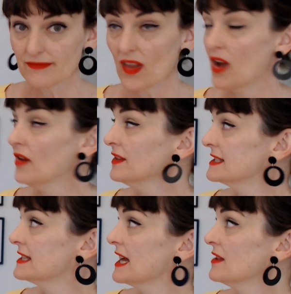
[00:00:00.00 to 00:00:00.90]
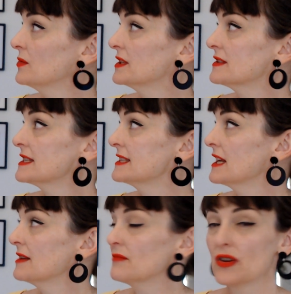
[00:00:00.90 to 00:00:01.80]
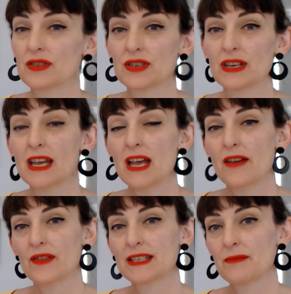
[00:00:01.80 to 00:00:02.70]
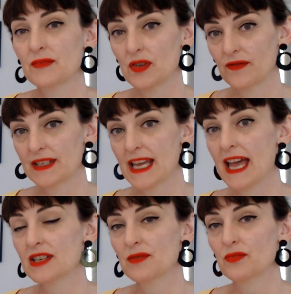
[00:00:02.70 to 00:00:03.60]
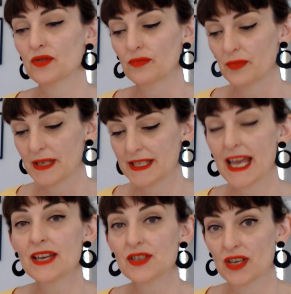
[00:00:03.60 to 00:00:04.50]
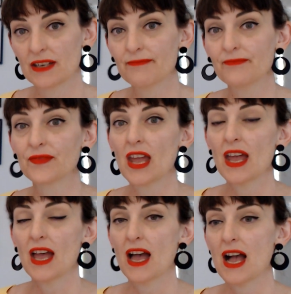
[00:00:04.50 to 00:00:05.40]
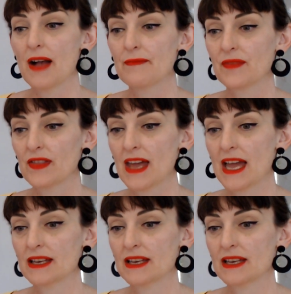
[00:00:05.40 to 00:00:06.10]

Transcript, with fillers: On this day, the wheels are set in motion for some sort of tangible possession that